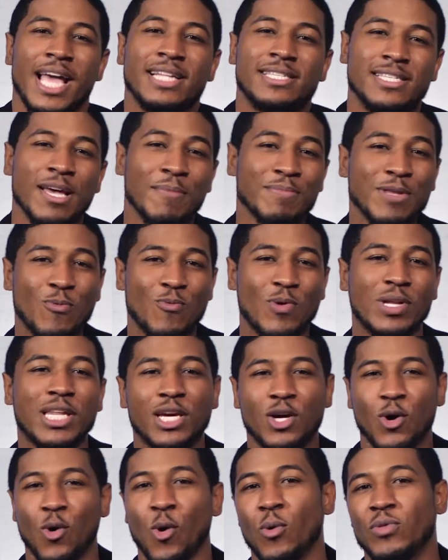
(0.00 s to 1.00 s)
It's something really
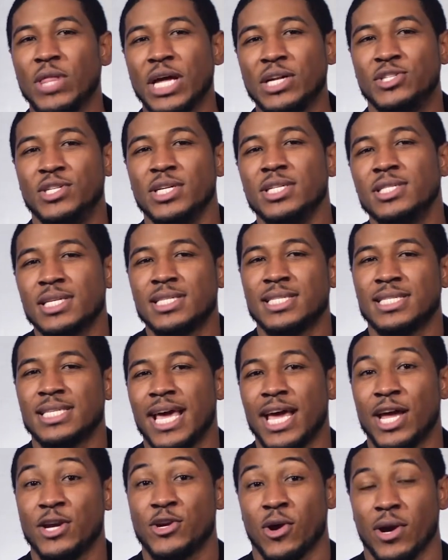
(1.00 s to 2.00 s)
cool that Jesus
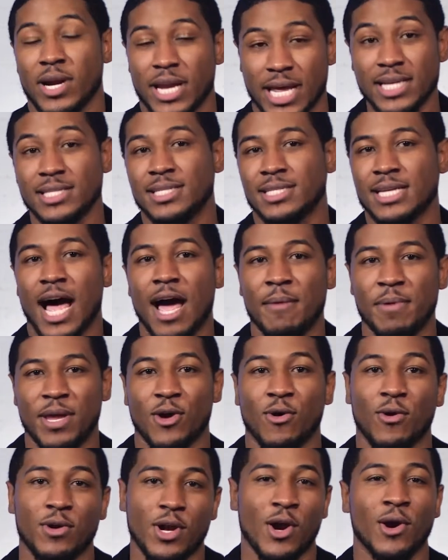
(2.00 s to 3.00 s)
said during his time
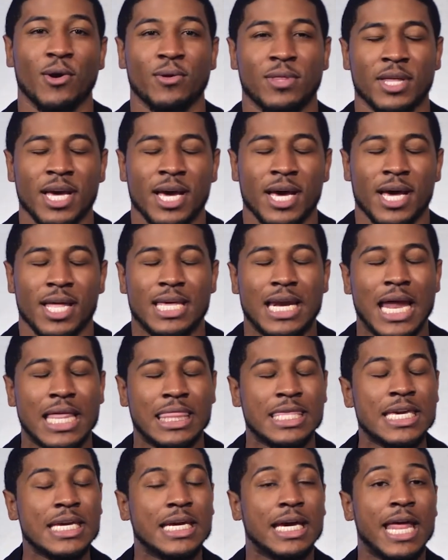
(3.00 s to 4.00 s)
here on earth that I
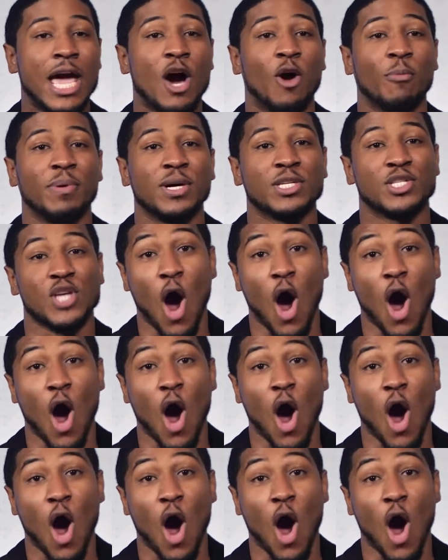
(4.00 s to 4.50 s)
think could help us